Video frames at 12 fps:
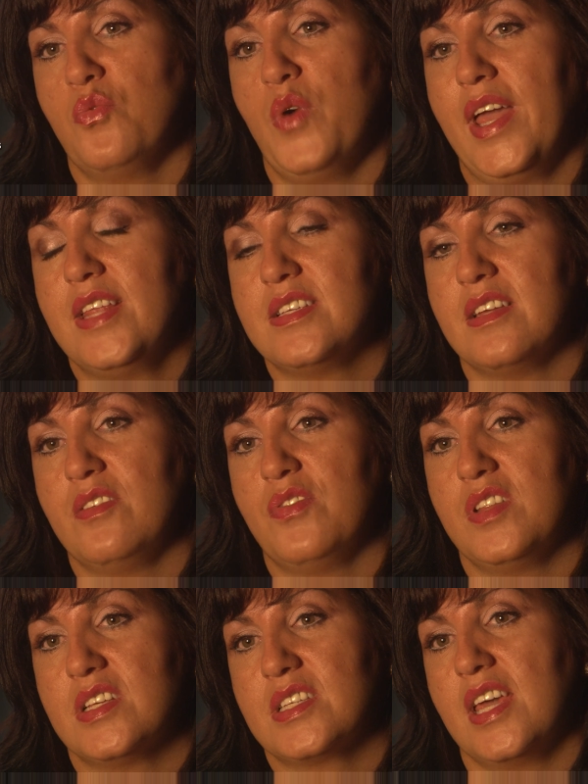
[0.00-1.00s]
of waiting
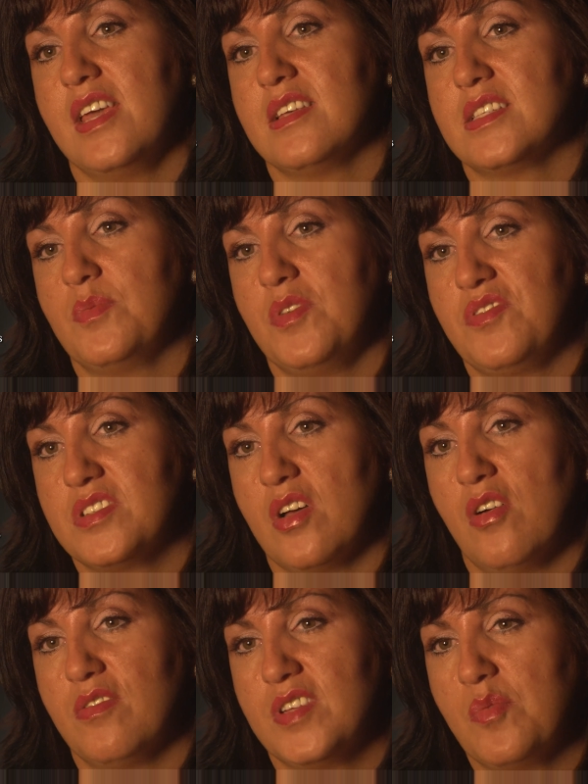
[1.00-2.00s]
for this case to be
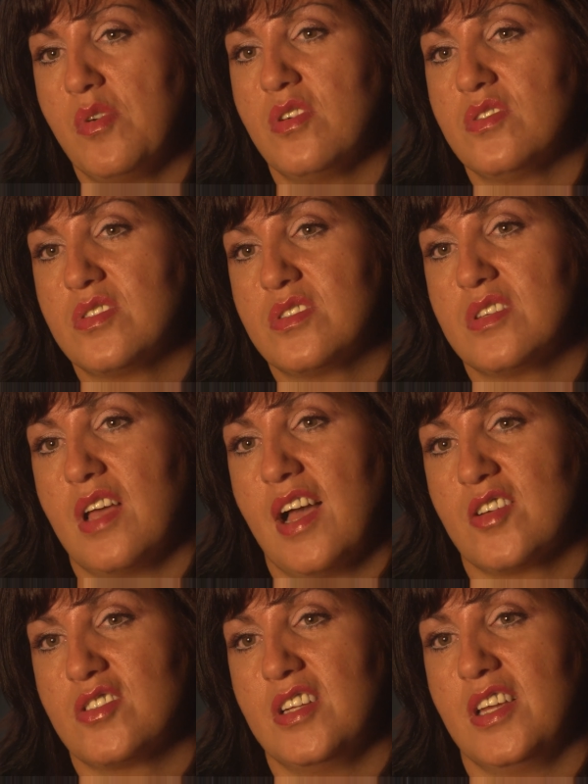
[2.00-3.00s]
resolved, it was
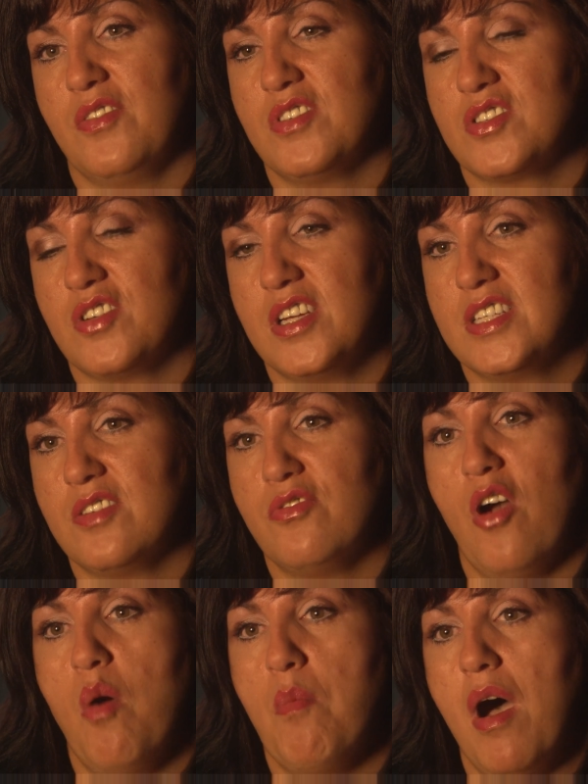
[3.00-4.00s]
actually frustrating
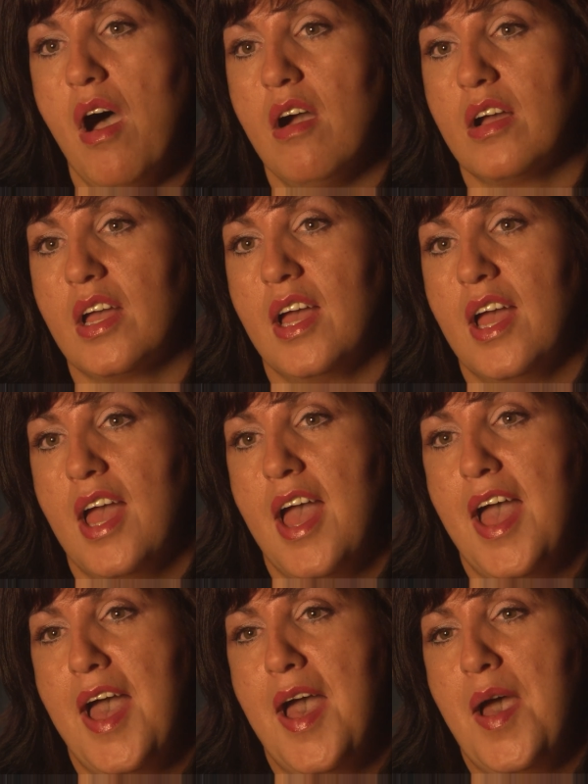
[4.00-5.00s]
for Mark.
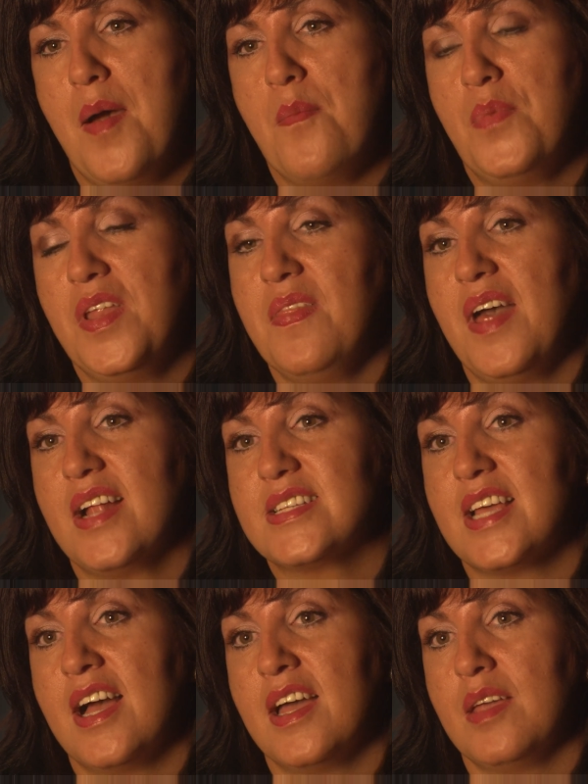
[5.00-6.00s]
But in that
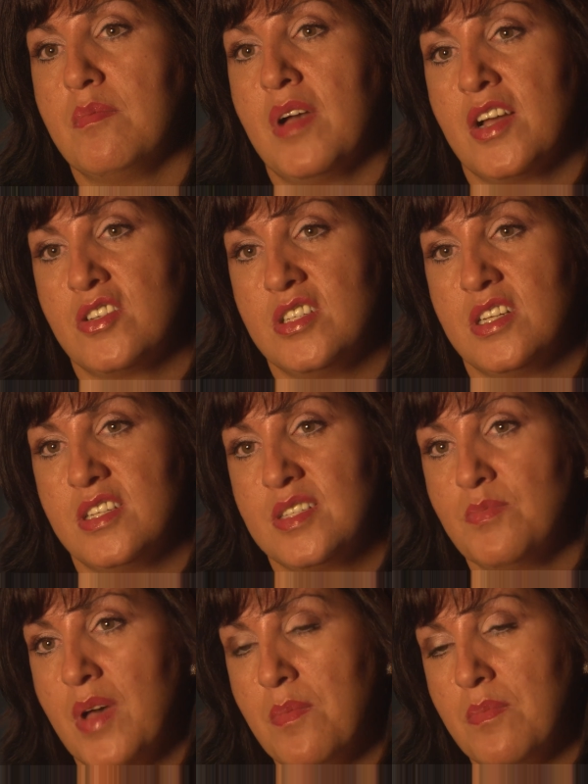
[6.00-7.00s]
time, I actually did
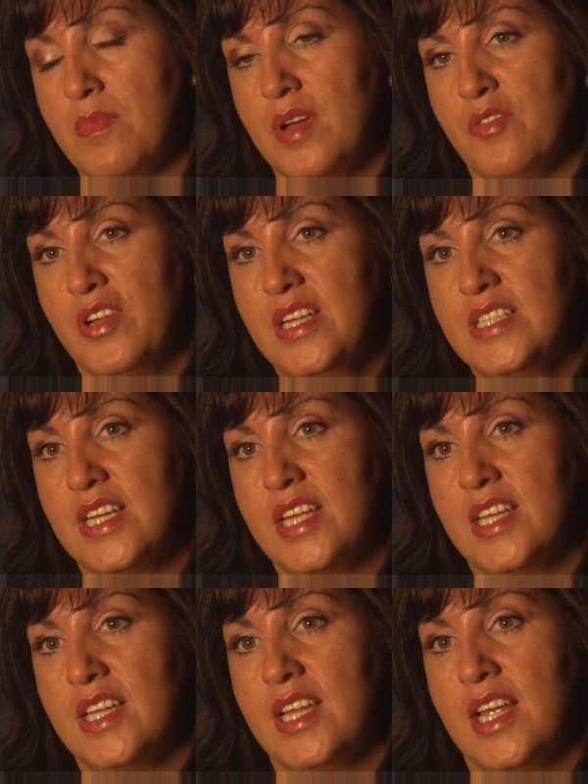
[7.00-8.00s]
his mum a
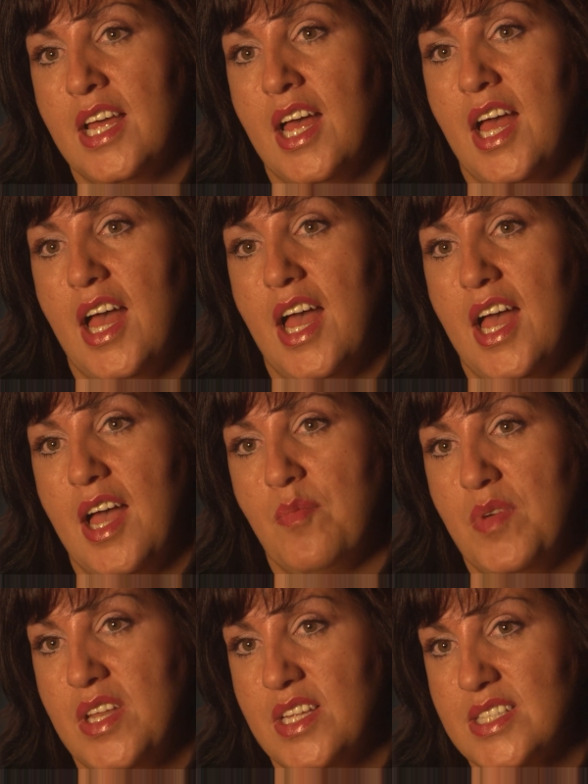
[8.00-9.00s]
reading
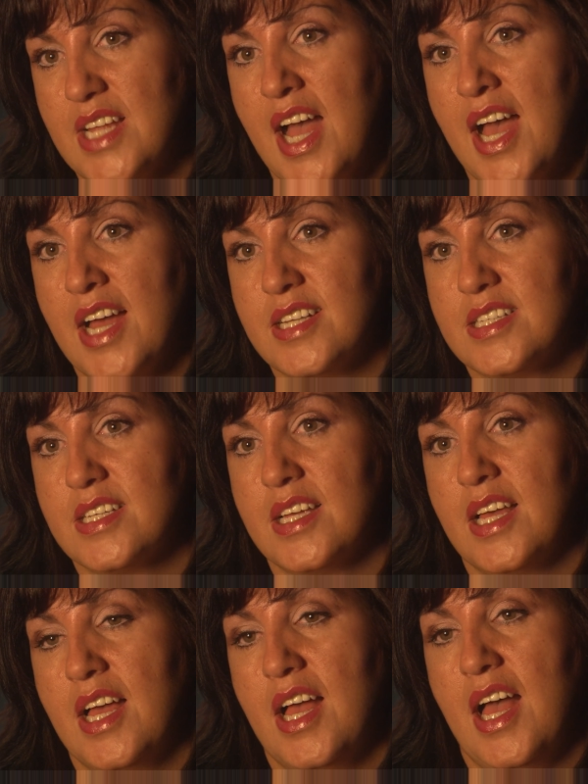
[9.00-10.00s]
and his dad.
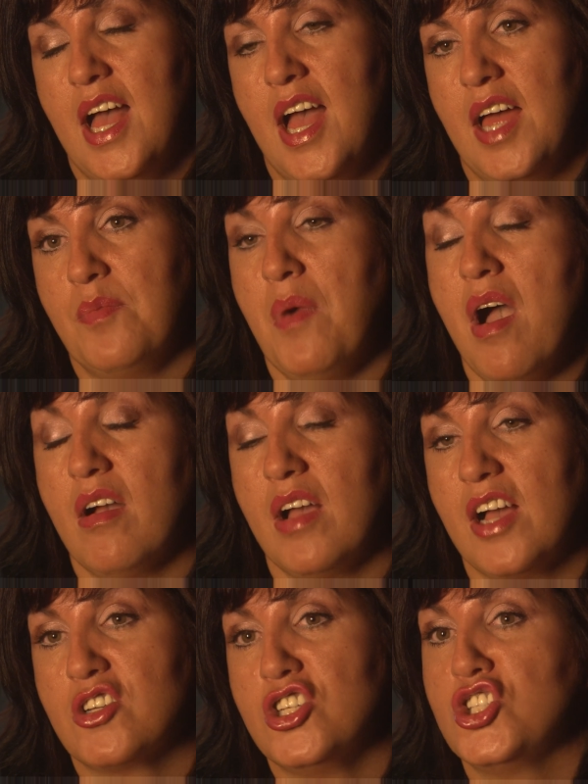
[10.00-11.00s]
And Mark
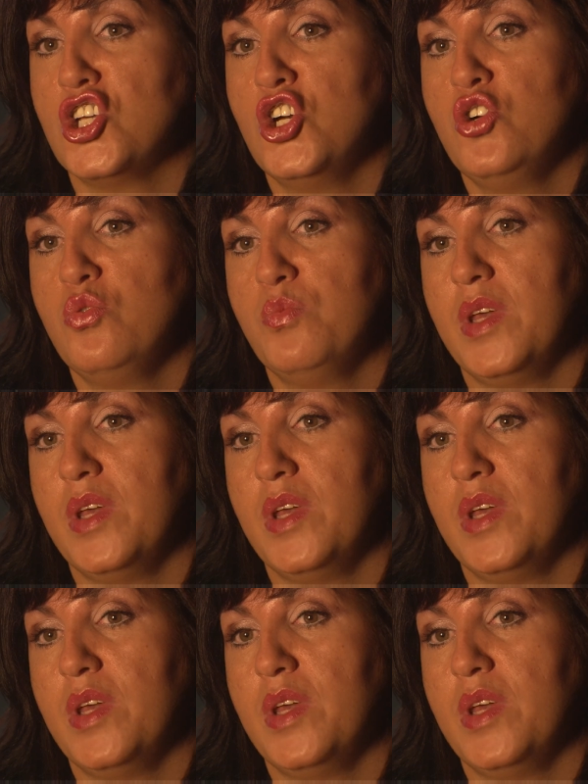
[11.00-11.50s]
actually told